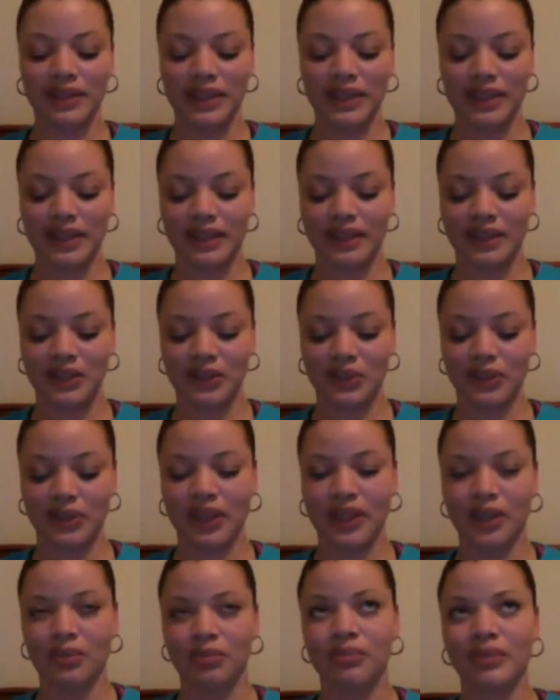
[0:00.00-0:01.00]
what I was leading
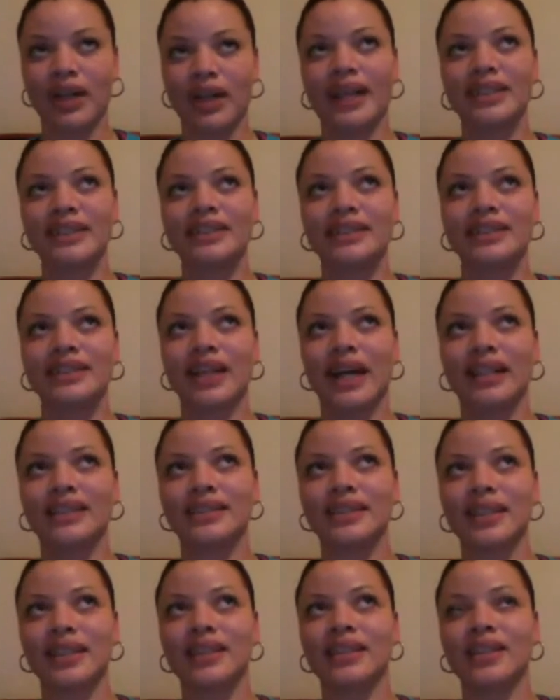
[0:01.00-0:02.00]
to.
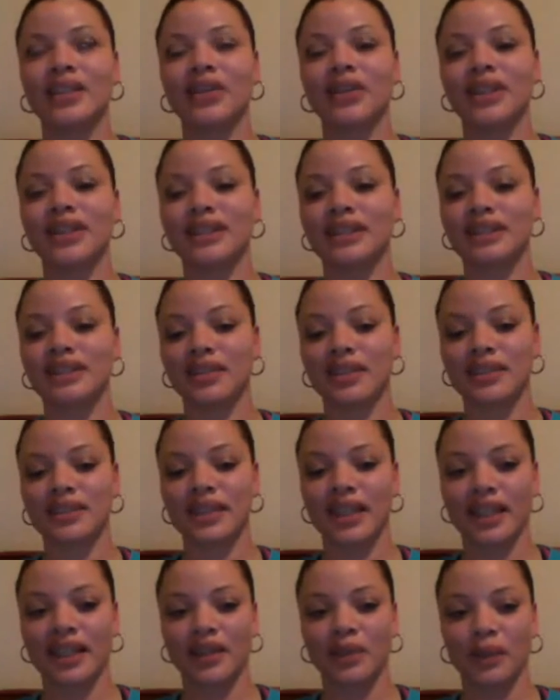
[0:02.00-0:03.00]
I didn't notice until
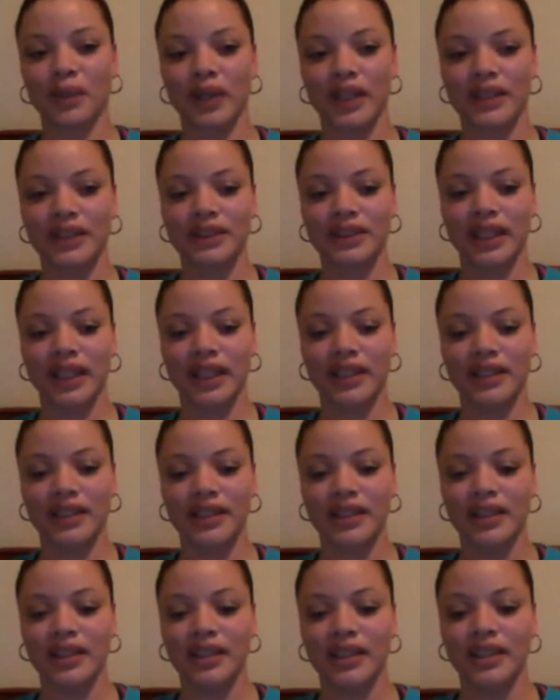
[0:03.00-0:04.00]
the second watch
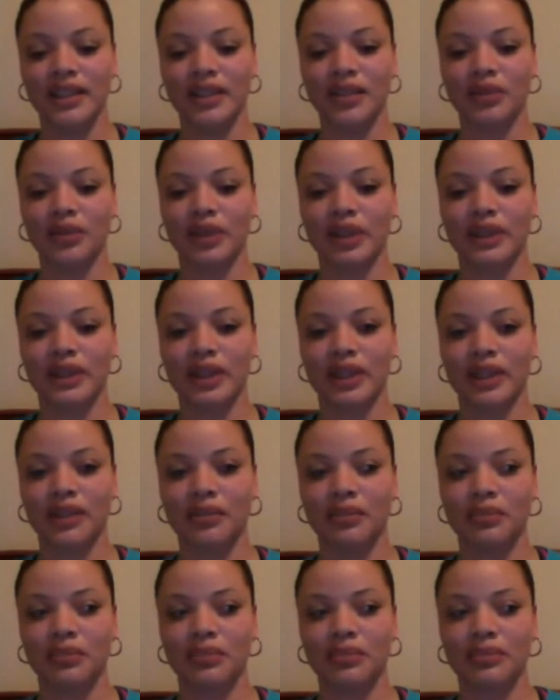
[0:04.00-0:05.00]
that when
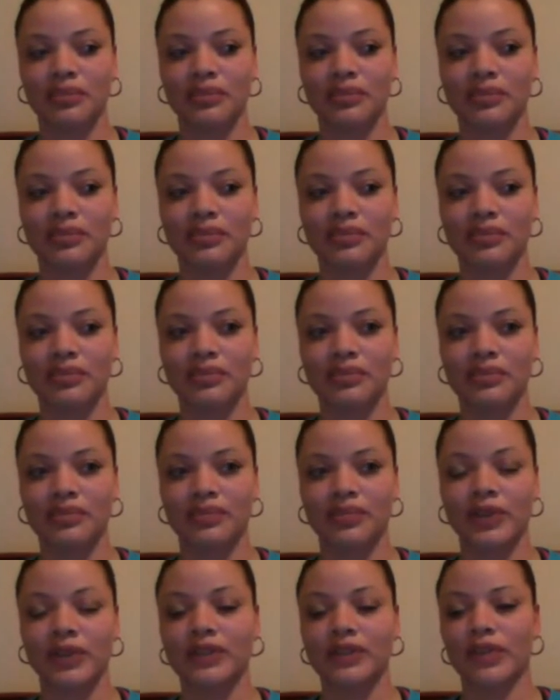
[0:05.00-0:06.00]

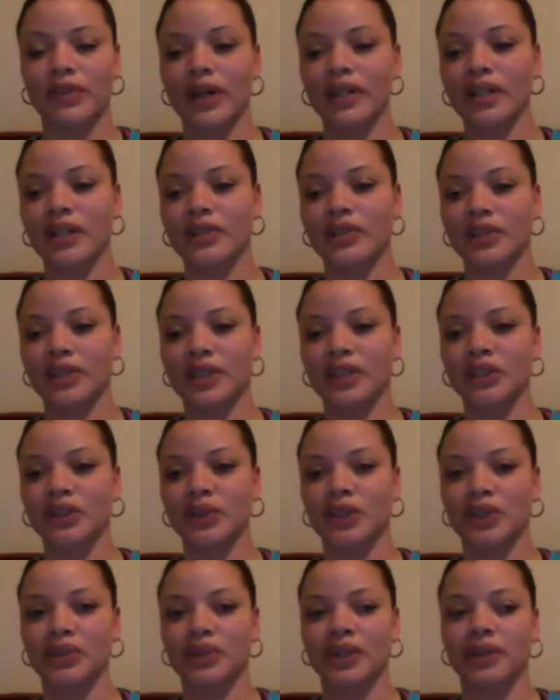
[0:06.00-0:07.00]
first of all, I loved her
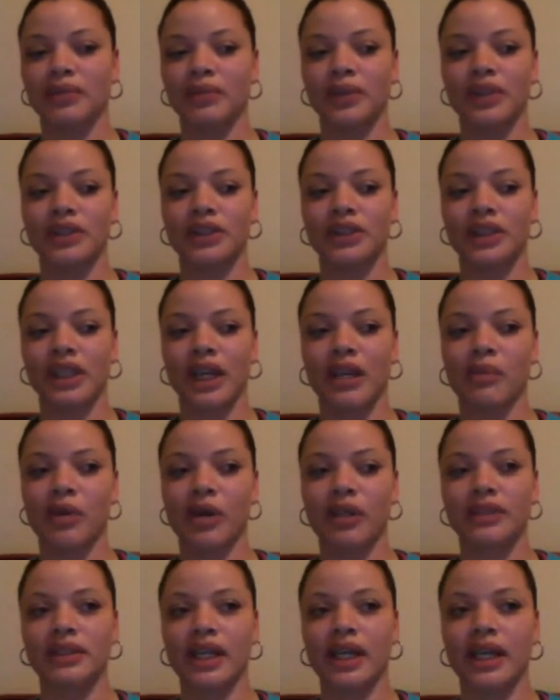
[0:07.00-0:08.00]
intro, and when she came
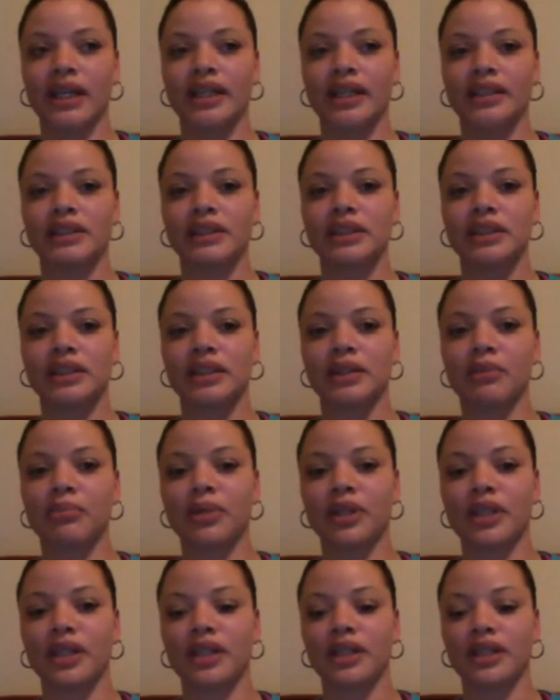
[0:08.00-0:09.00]
outside and she
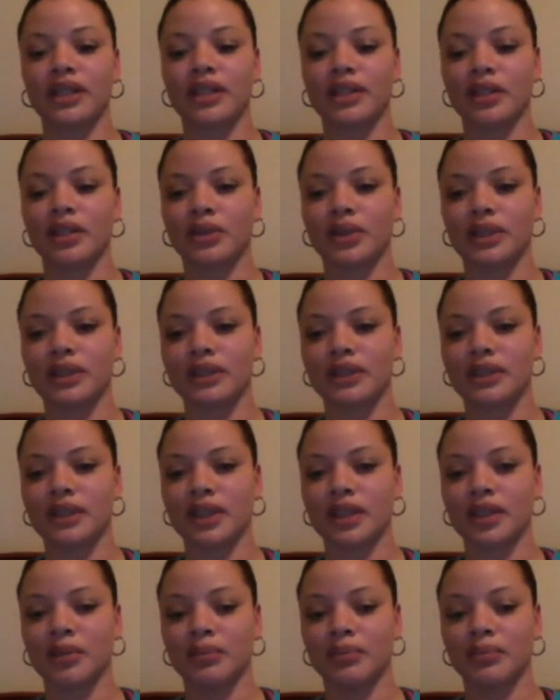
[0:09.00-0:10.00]
immediately noticed
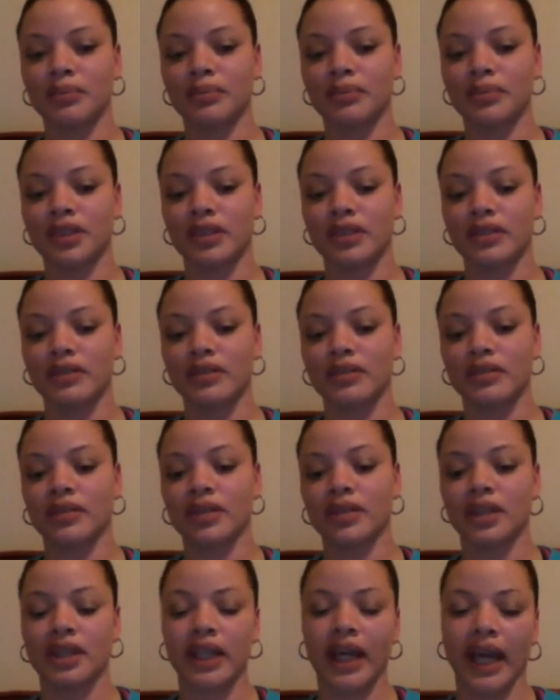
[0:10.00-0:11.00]

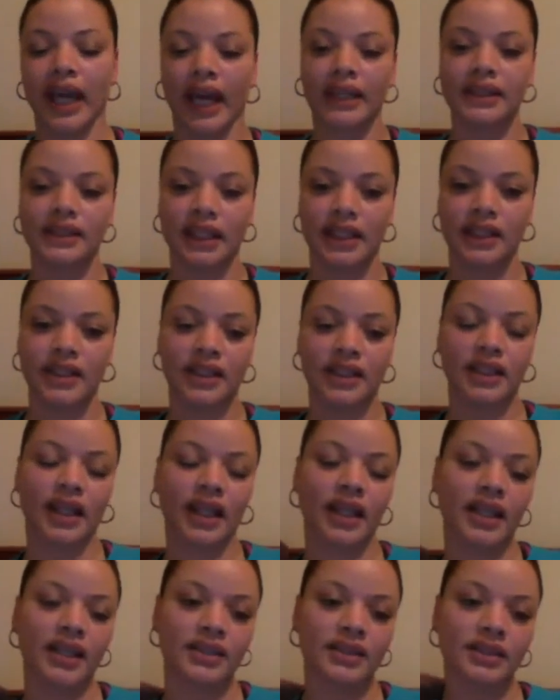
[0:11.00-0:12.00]
the casket,
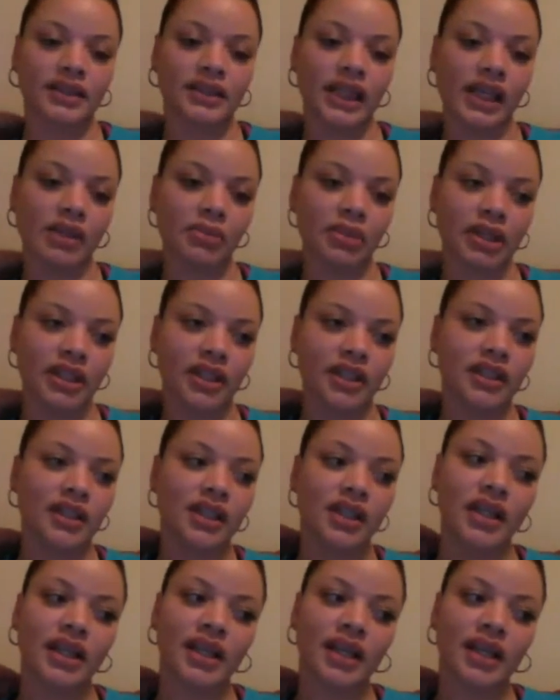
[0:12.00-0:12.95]
and Jaime